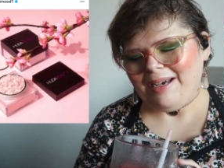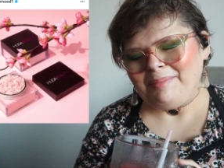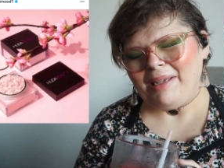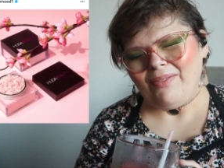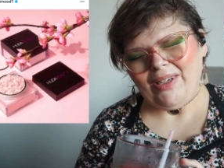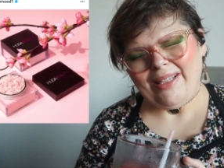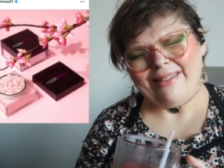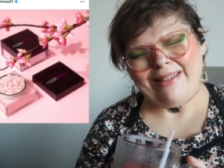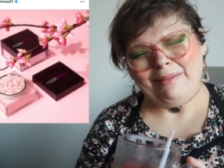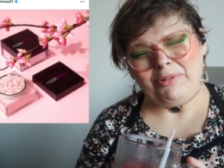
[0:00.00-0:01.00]
I'm giving it
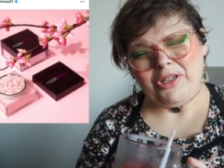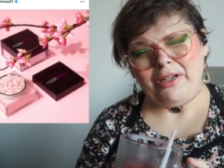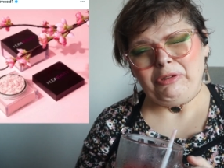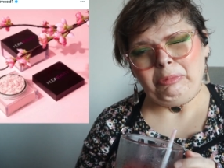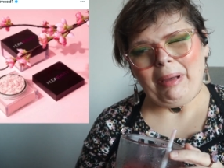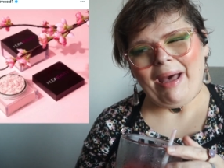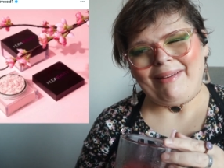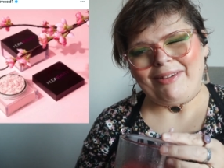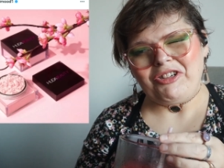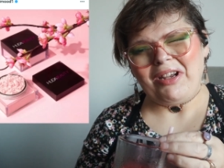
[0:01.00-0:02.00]
same shit, new
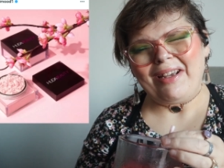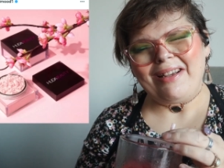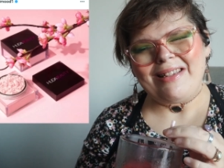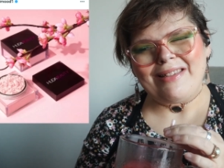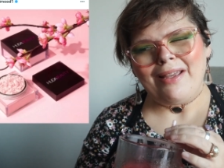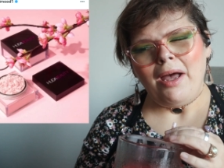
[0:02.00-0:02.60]
packaging, because